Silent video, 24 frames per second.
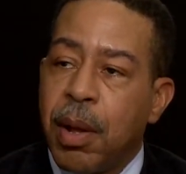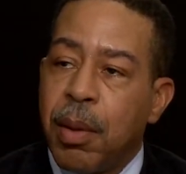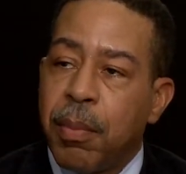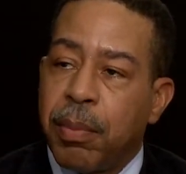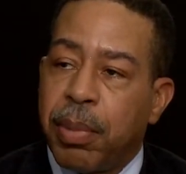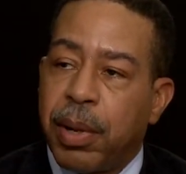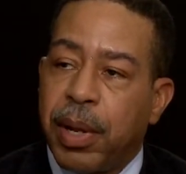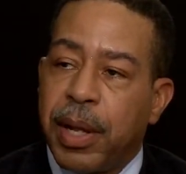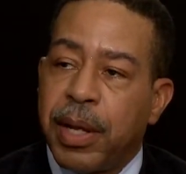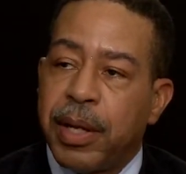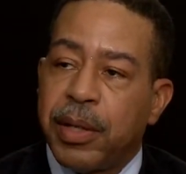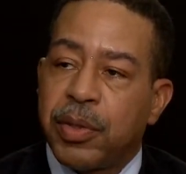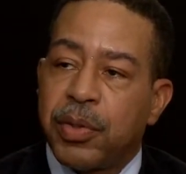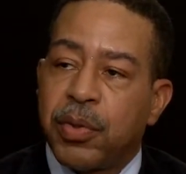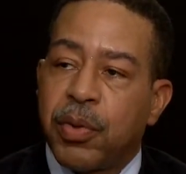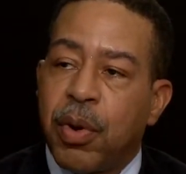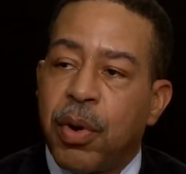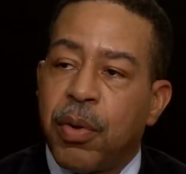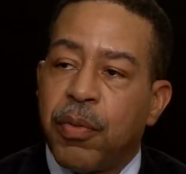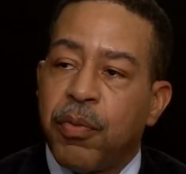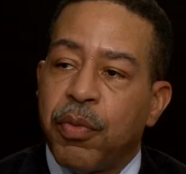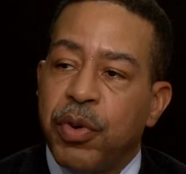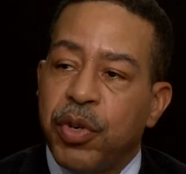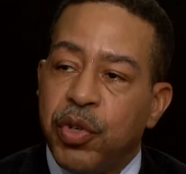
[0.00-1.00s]
placed
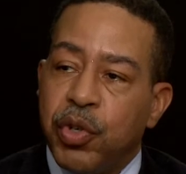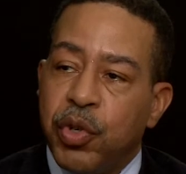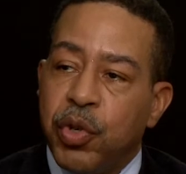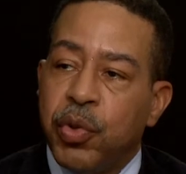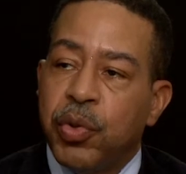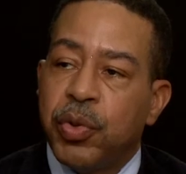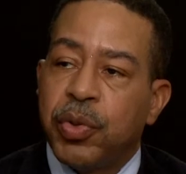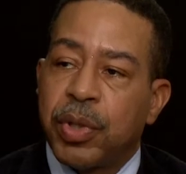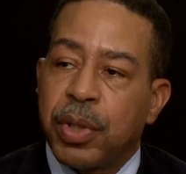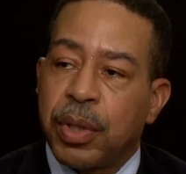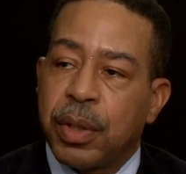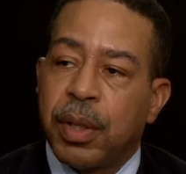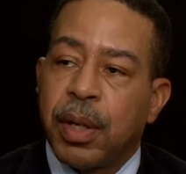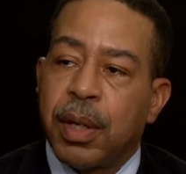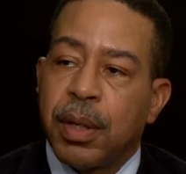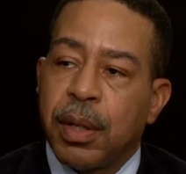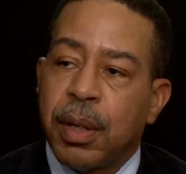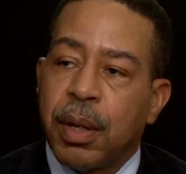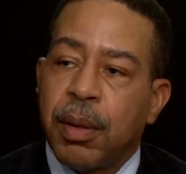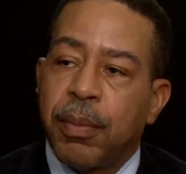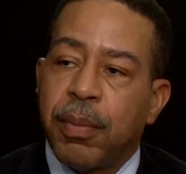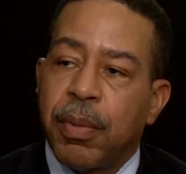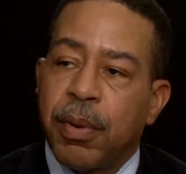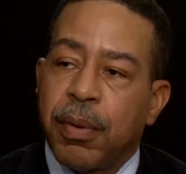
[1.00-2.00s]
on reducing the
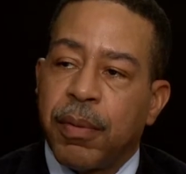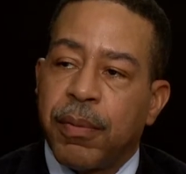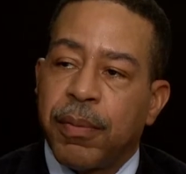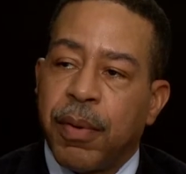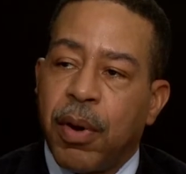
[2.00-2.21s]
number of